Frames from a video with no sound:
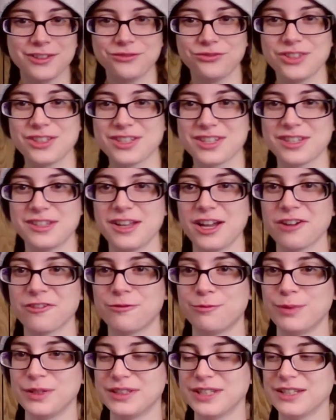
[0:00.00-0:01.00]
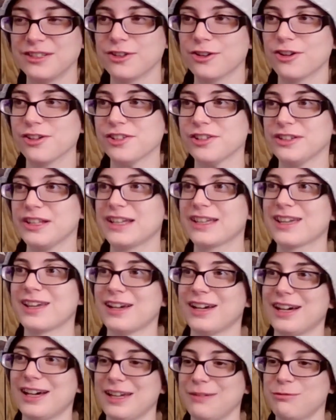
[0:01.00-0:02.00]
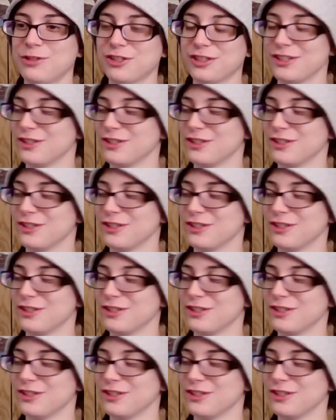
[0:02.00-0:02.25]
all of this stuff, but then you're also like, huh, I'm